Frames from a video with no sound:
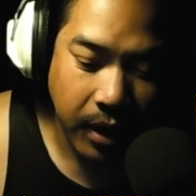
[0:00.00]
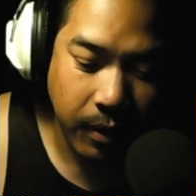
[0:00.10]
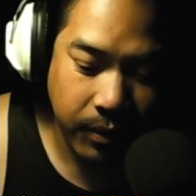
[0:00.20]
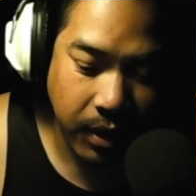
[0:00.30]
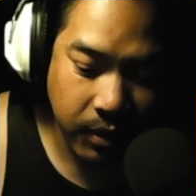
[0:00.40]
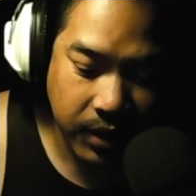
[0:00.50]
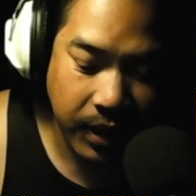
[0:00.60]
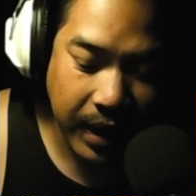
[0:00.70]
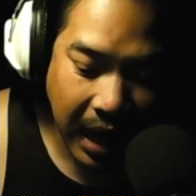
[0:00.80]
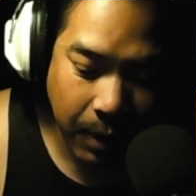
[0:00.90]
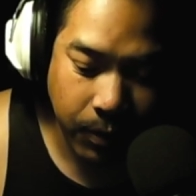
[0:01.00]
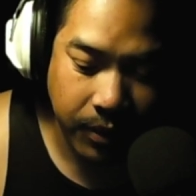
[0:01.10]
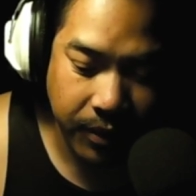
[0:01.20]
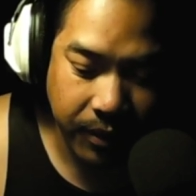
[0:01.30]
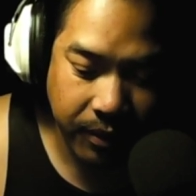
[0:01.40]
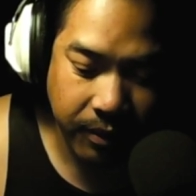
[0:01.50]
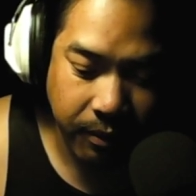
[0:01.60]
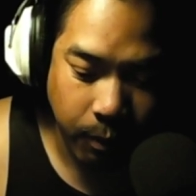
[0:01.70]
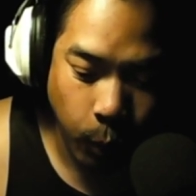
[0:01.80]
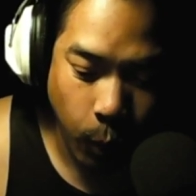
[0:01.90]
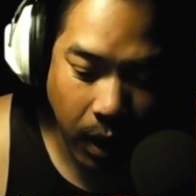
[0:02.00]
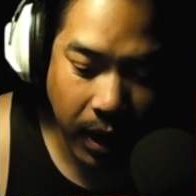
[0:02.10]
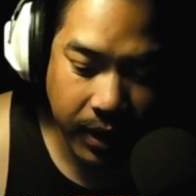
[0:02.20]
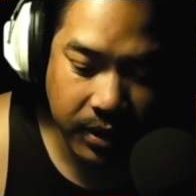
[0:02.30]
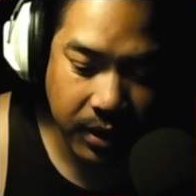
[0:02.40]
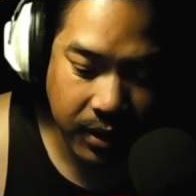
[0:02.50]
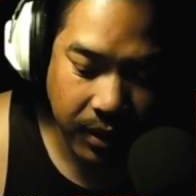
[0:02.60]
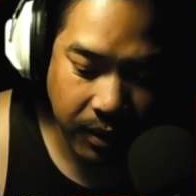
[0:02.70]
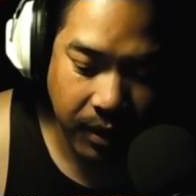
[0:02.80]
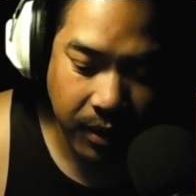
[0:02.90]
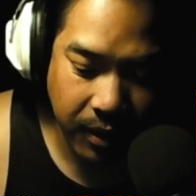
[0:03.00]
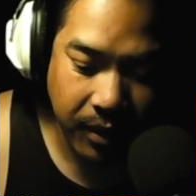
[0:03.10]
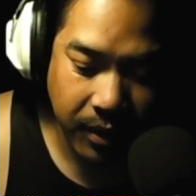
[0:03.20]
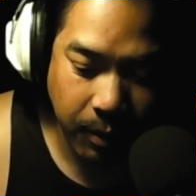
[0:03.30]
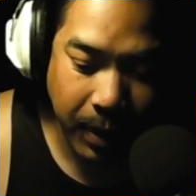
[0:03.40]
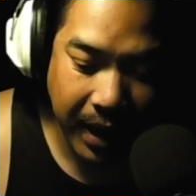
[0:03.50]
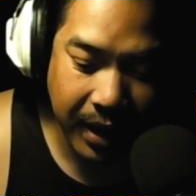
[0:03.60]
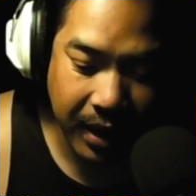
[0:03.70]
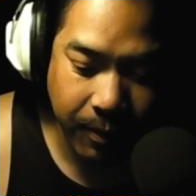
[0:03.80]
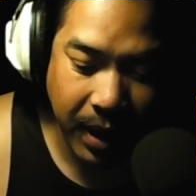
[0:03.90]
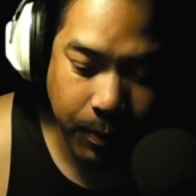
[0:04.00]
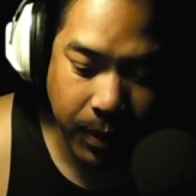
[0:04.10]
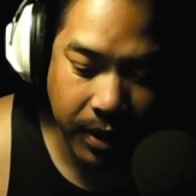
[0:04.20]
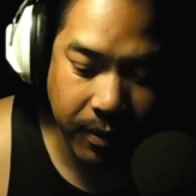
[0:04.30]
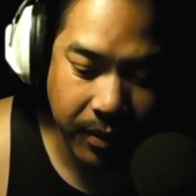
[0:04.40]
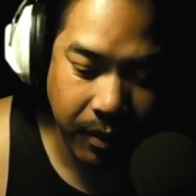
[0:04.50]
Tulsi Gabbard won this debate, in my opinion.